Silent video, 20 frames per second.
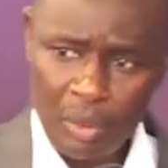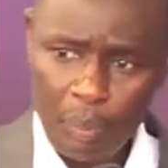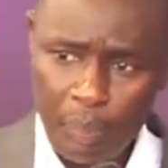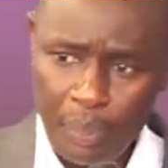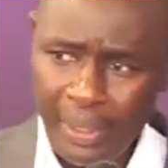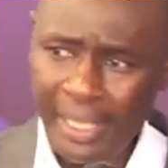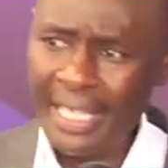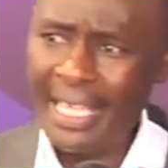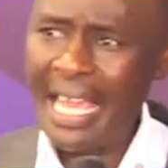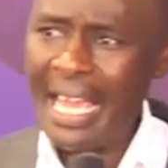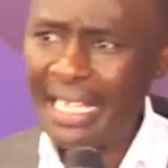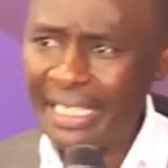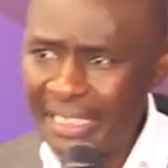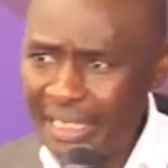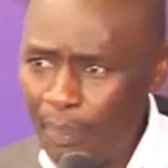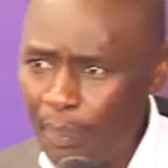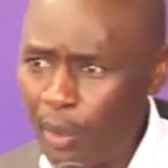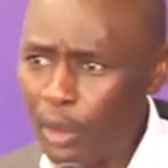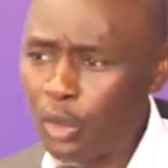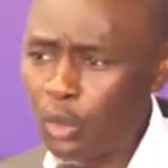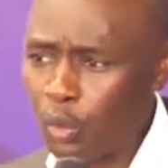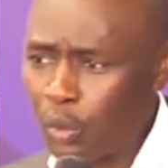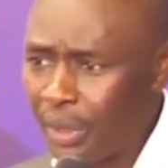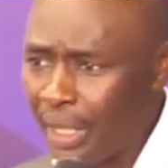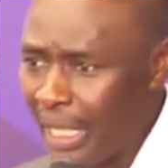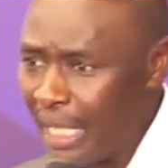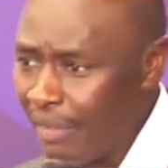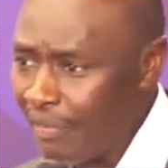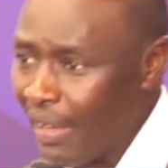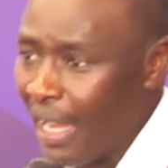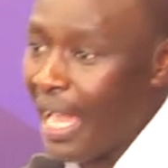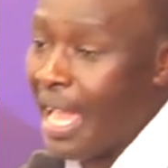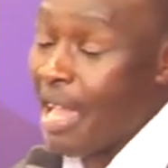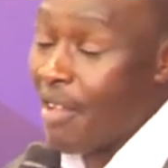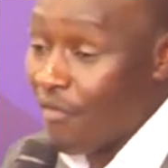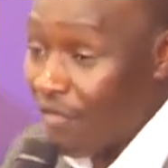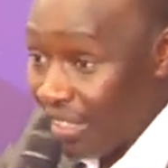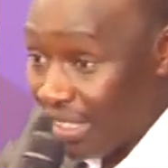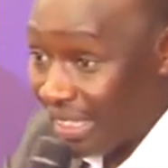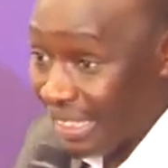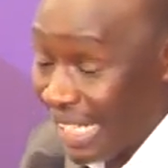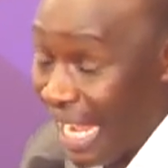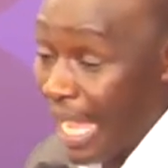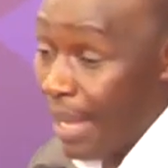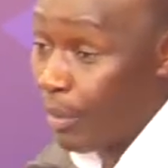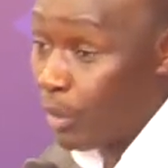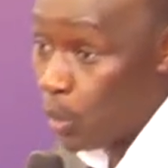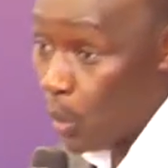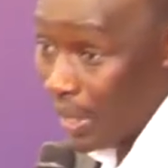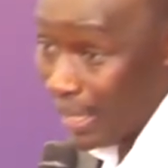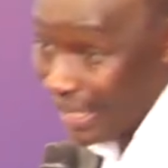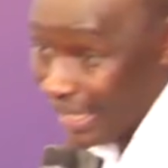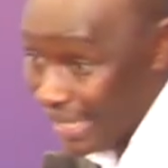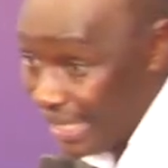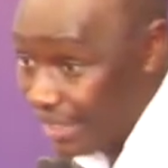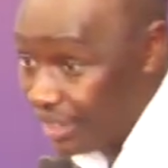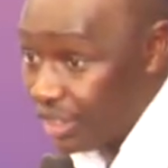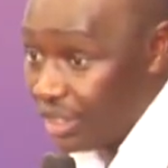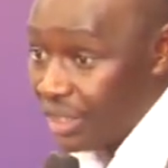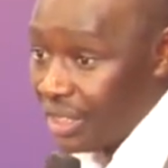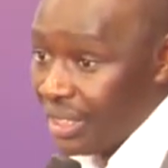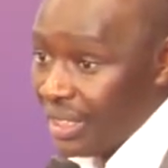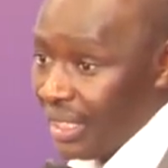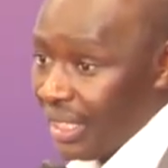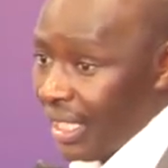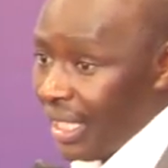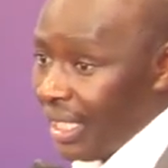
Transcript: Prayer is supposed to deliver every time you engage it.